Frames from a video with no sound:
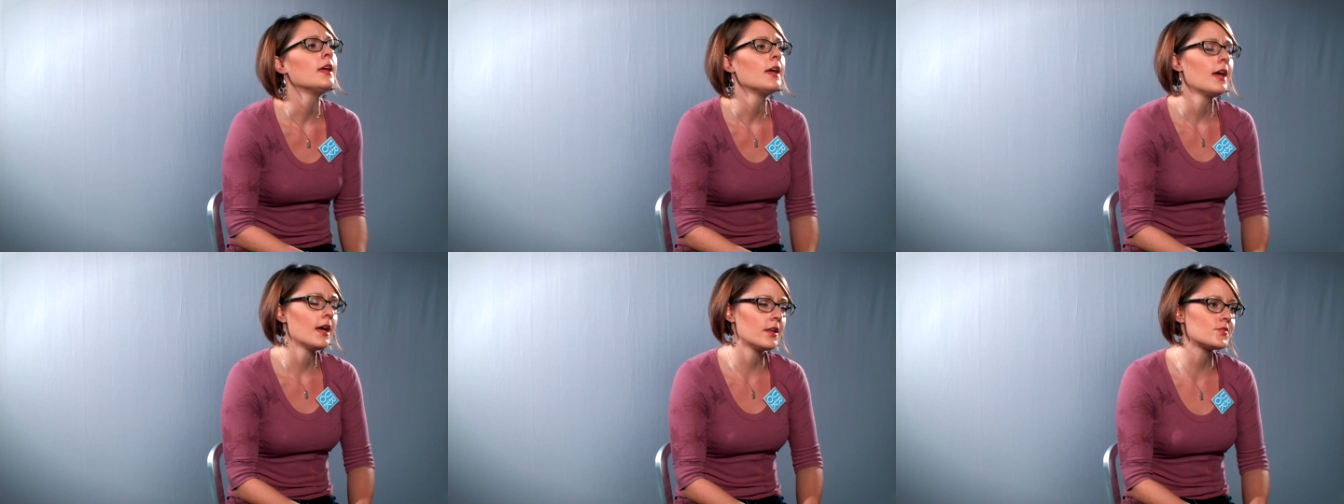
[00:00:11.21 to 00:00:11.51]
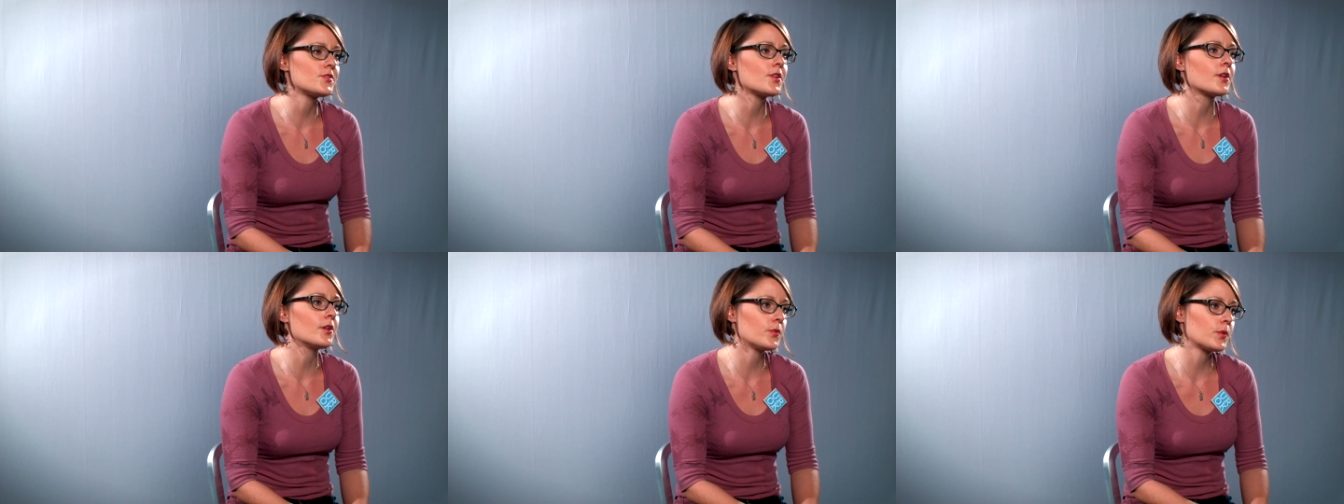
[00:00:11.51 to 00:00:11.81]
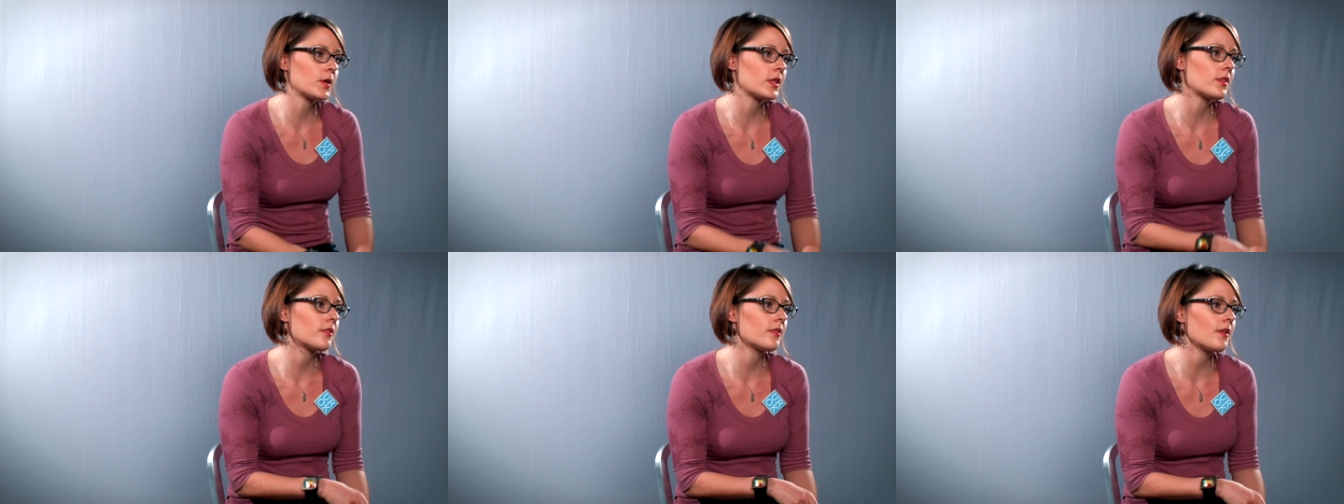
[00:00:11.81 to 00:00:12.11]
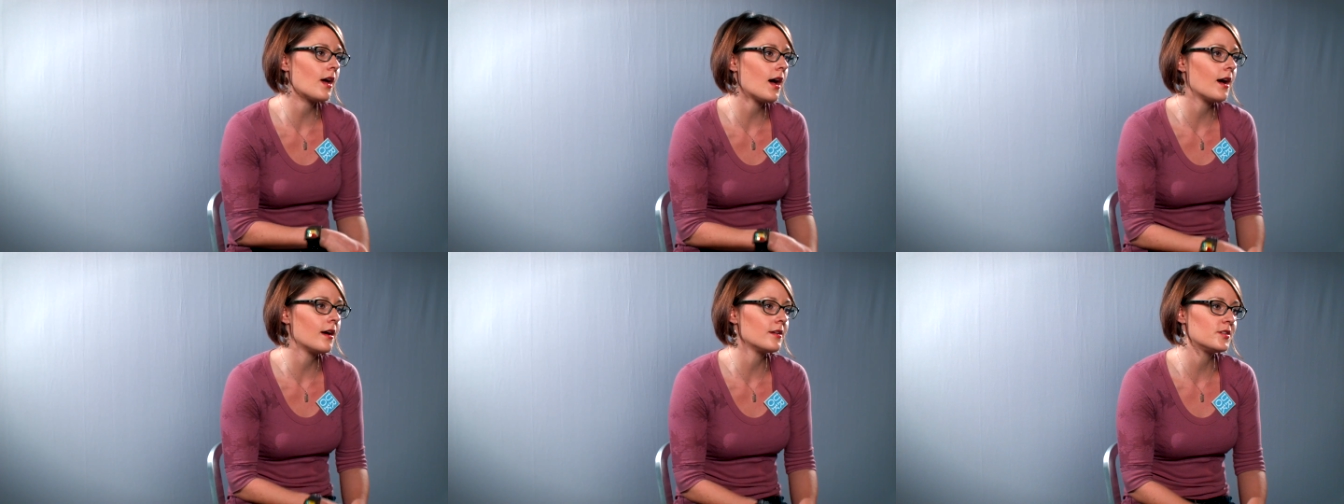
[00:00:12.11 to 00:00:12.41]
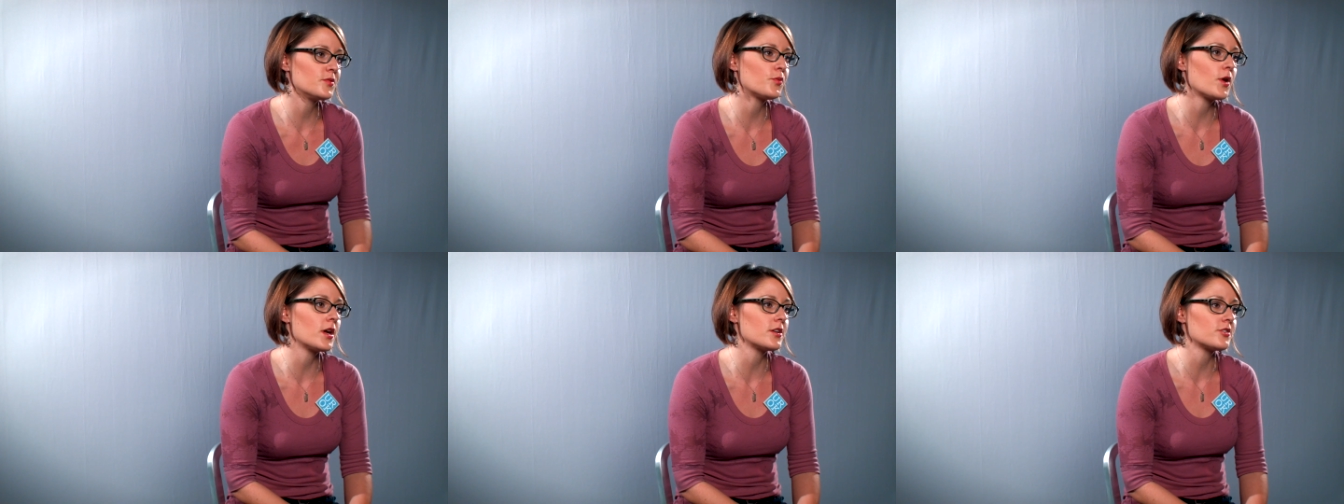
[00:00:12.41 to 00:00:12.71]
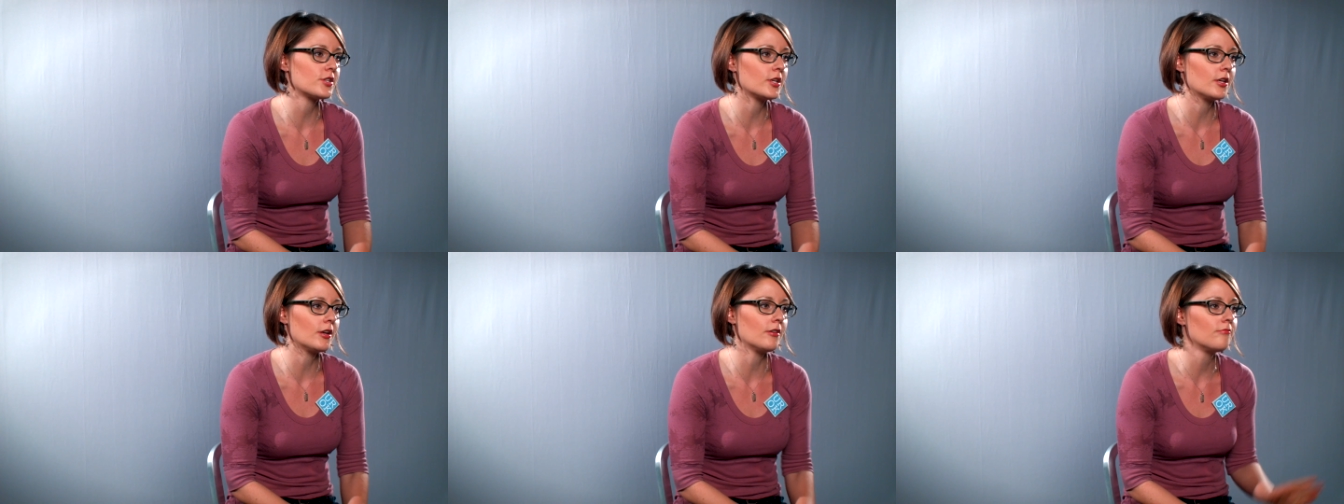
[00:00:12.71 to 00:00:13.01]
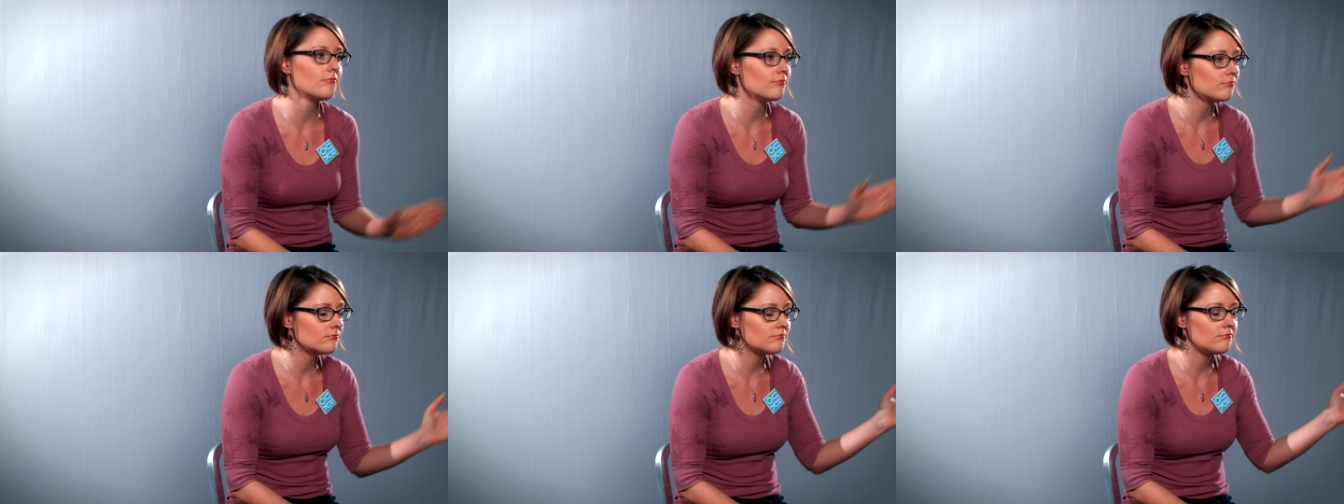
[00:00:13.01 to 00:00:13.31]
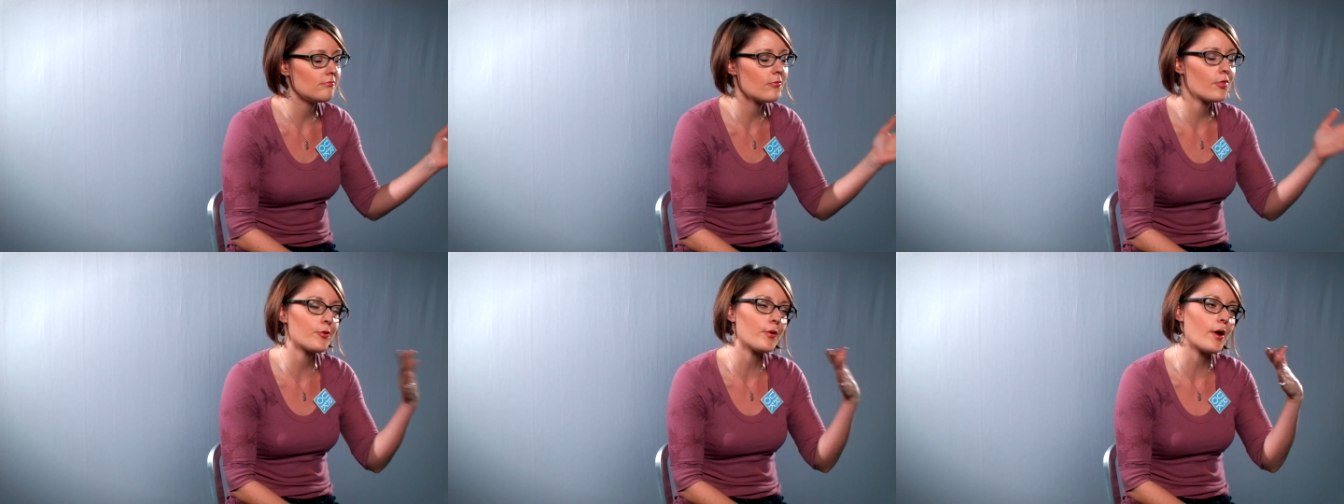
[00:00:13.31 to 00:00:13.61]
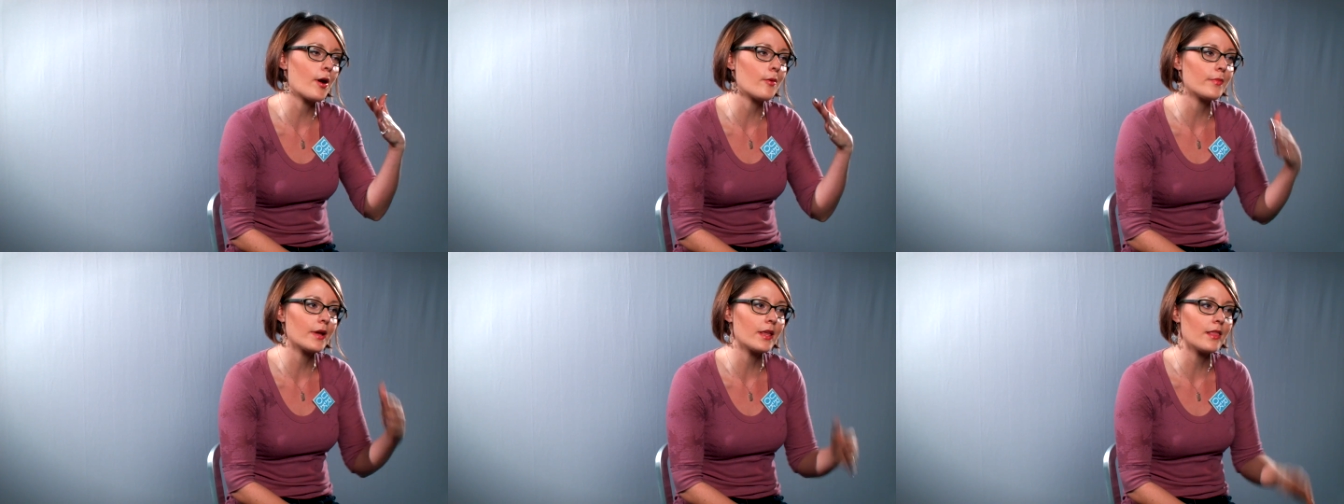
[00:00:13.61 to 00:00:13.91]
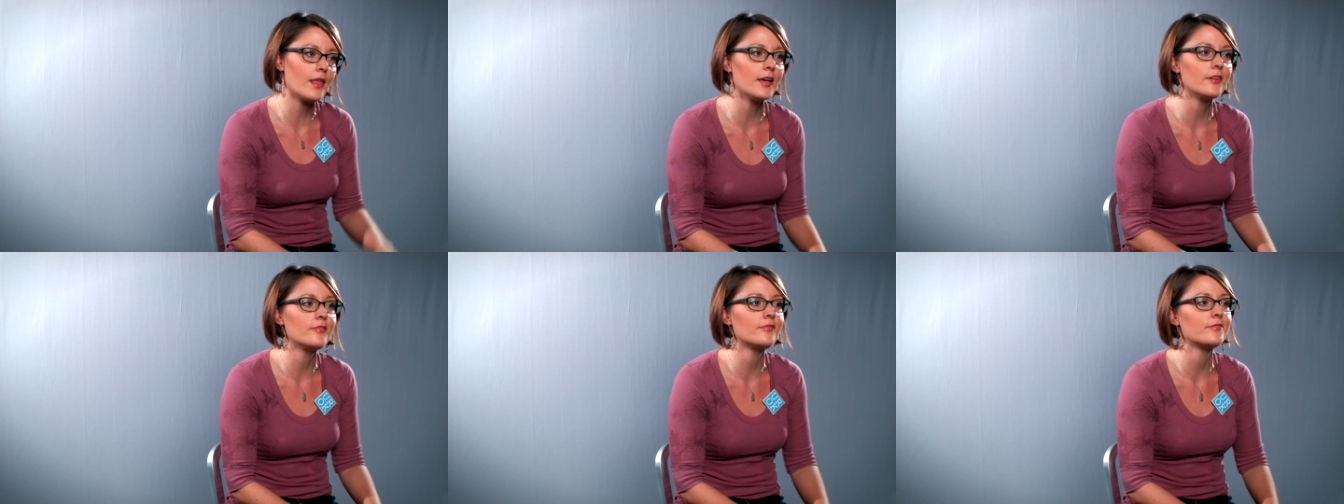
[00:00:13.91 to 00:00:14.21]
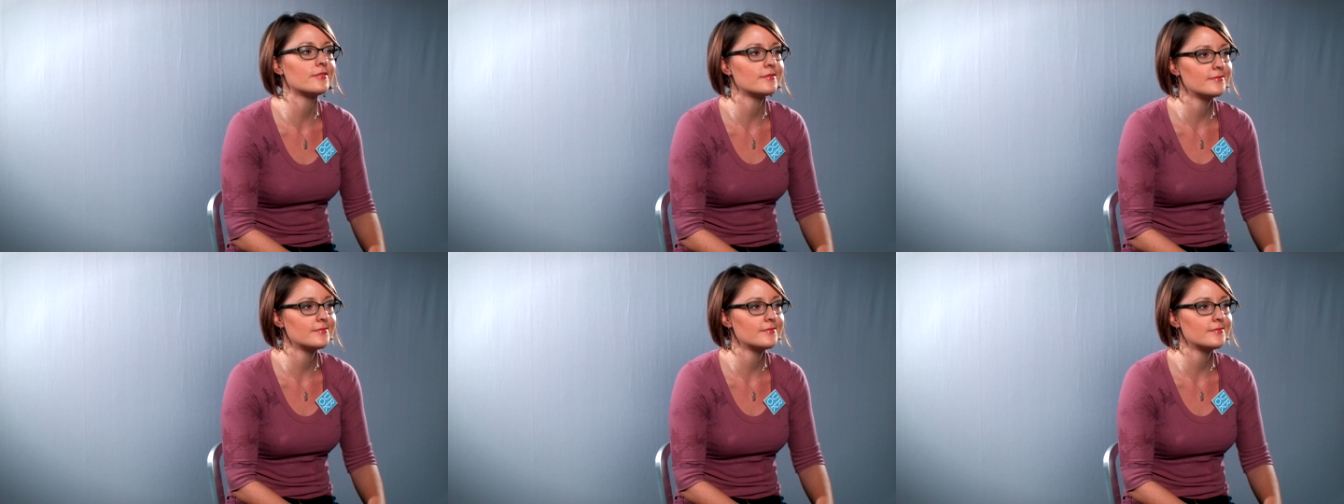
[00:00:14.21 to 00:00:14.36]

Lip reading: and struggled with depression throughout my life.